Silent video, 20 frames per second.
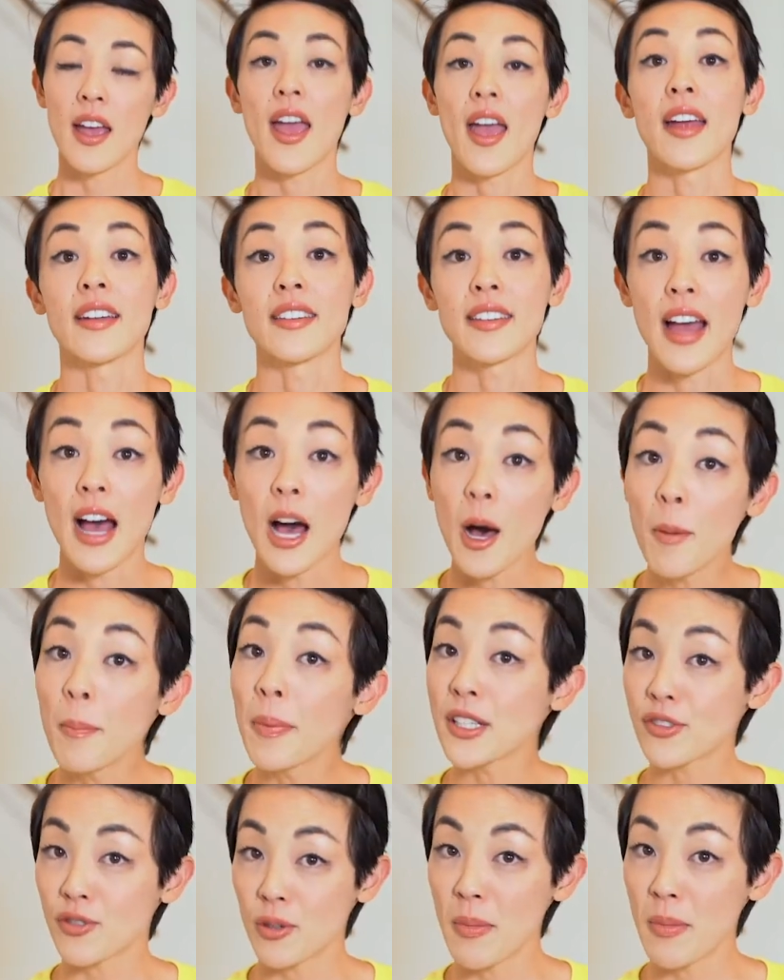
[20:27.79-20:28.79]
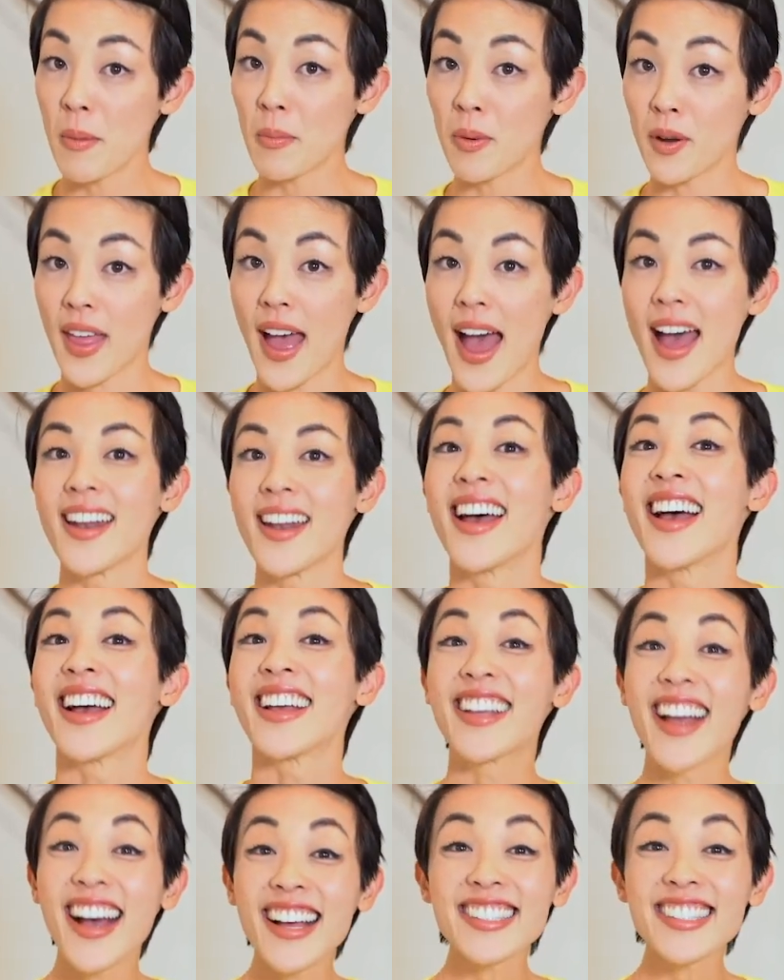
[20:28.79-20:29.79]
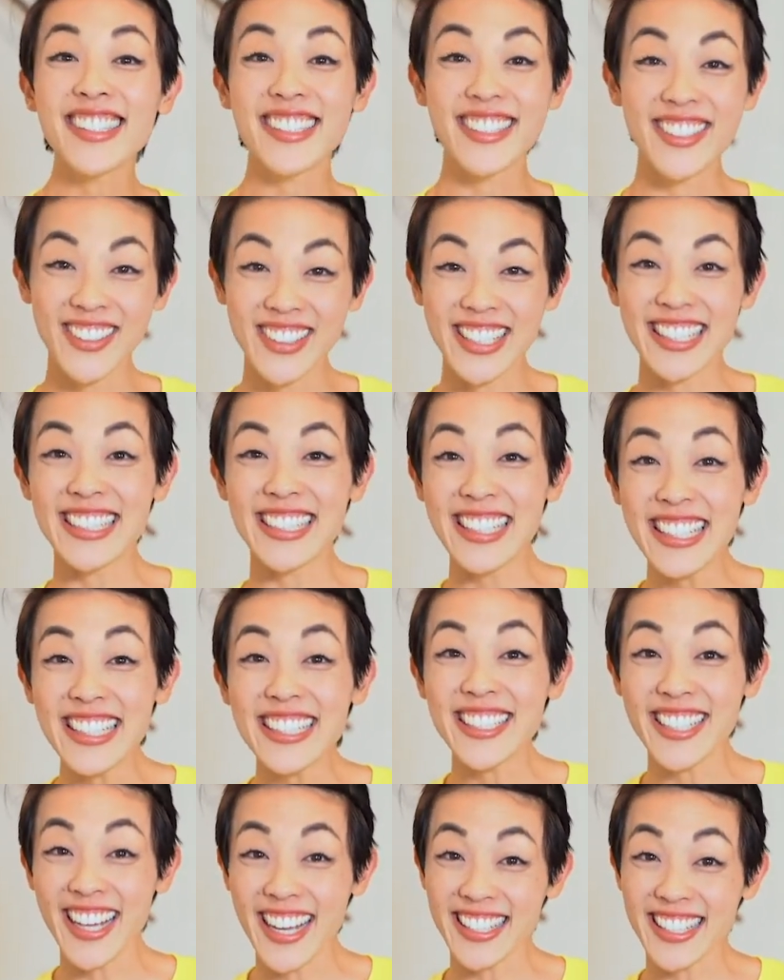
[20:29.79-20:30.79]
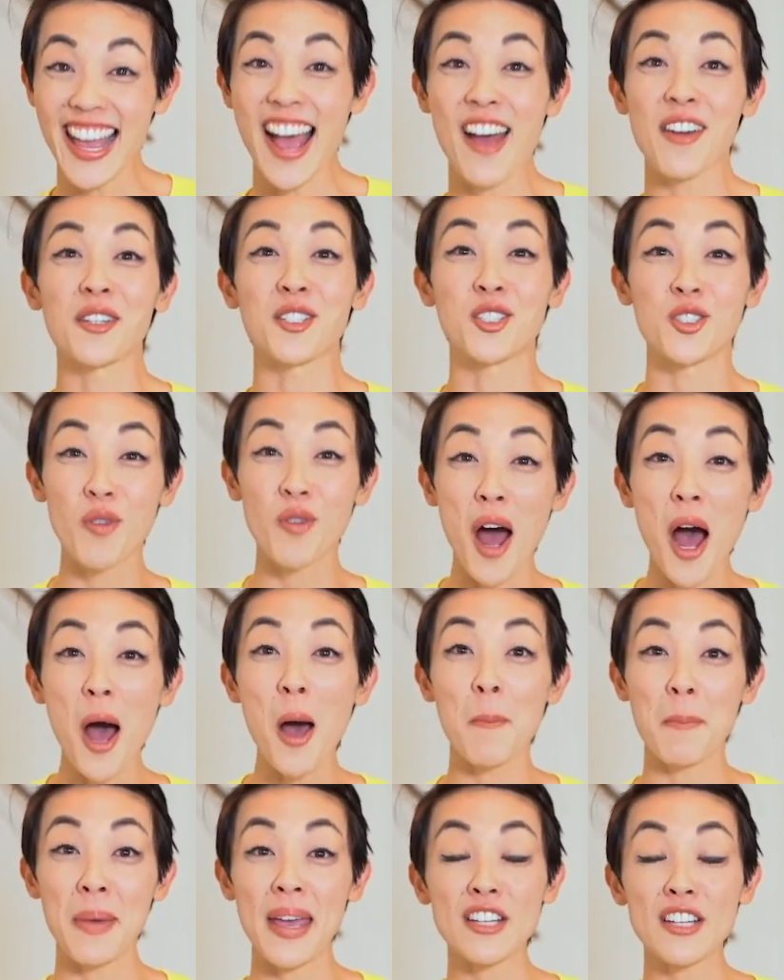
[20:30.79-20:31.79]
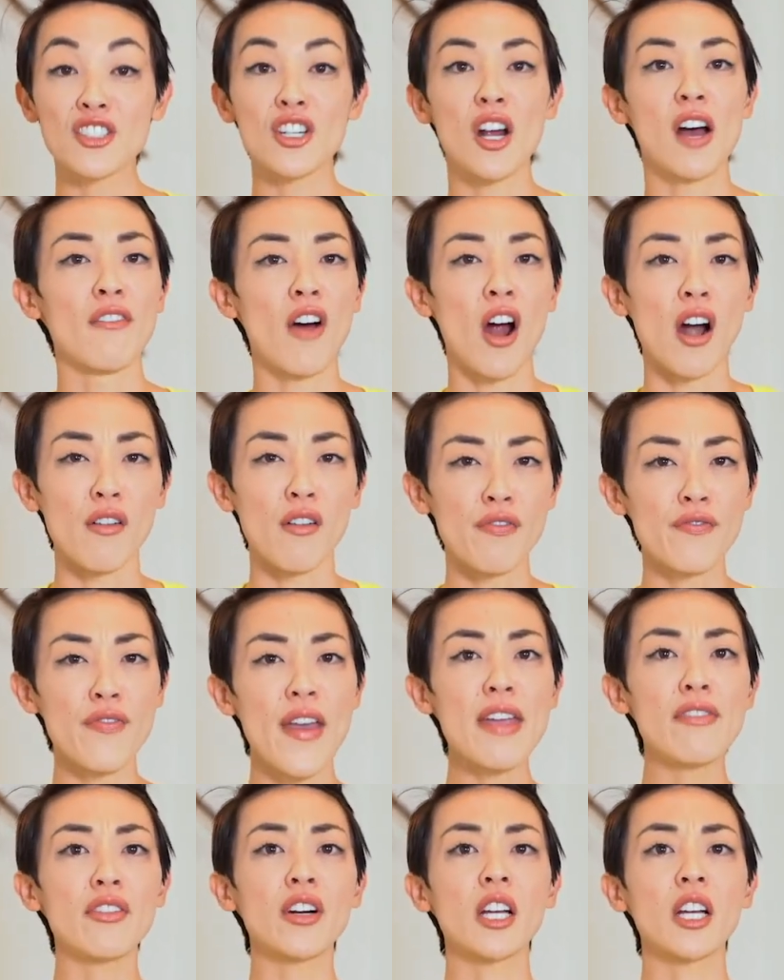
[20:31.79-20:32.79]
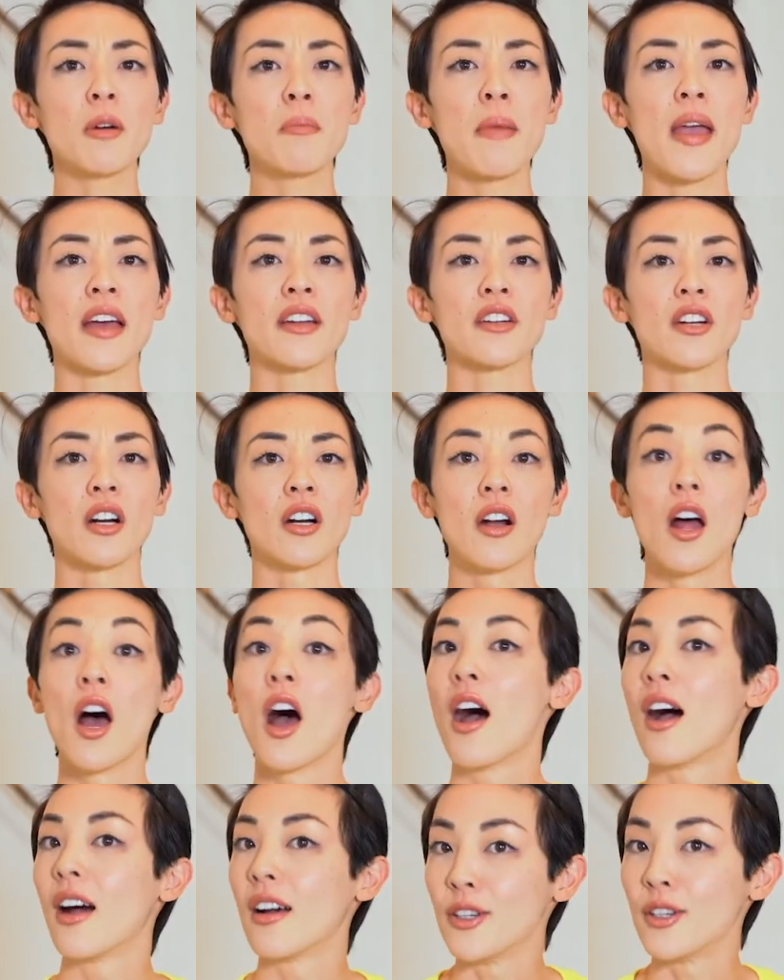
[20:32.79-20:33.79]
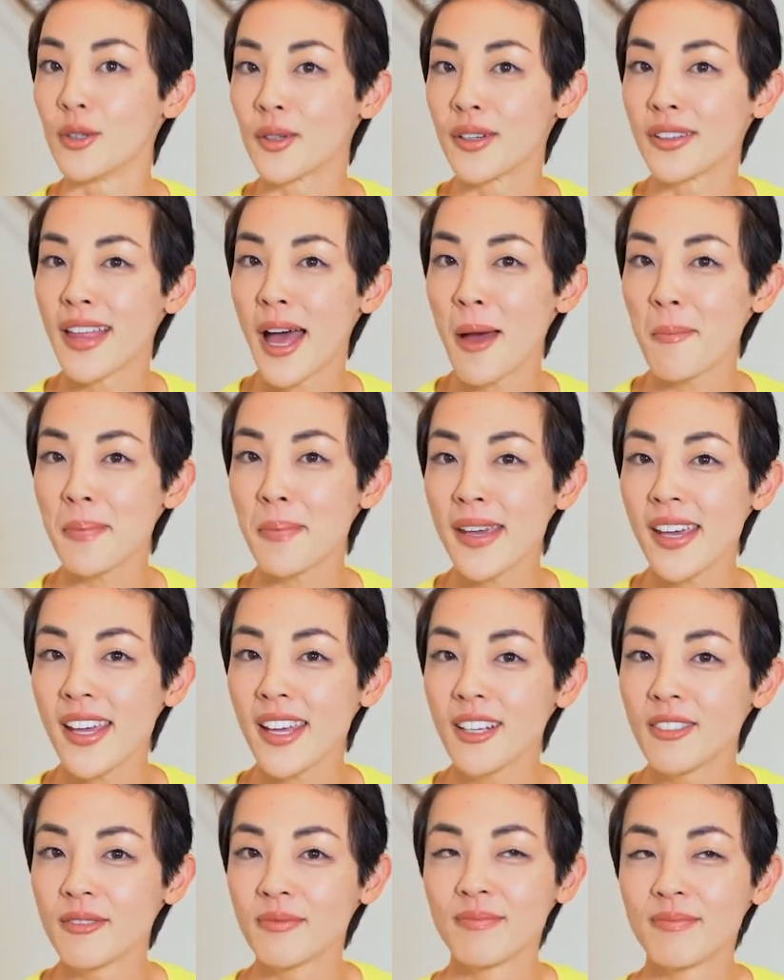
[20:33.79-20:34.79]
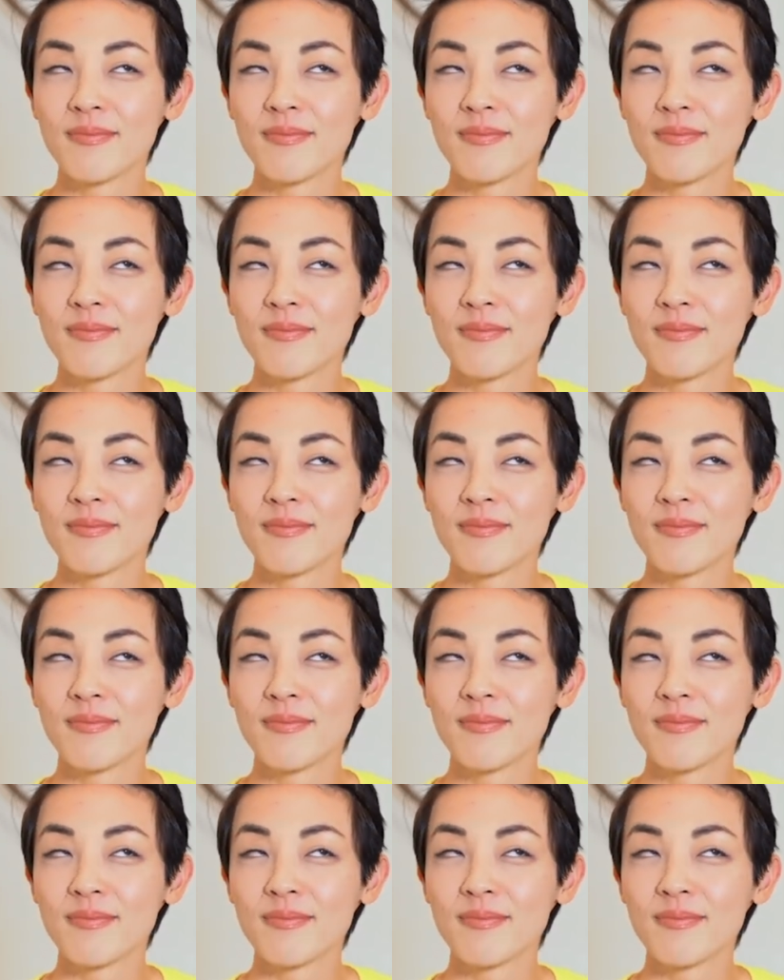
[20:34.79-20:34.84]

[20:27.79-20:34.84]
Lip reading: And to help us remember that, Gus is going to teach us how to draw a picture of our favorite commander. Who could that be?